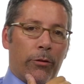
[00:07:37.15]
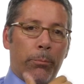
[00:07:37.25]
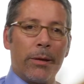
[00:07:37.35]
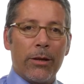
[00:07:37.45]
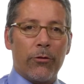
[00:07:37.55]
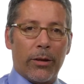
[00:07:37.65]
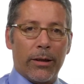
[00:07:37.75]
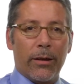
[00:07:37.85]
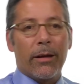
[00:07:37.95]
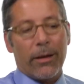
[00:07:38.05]
the P
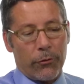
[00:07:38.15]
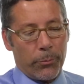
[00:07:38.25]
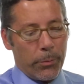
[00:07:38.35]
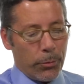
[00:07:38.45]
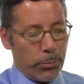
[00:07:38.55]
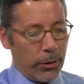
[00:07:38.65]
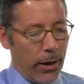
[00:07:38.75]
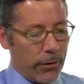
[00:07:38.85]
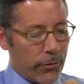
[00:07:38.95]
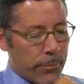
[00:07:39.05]
gene, it should be purple
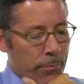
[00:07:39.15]
eyes.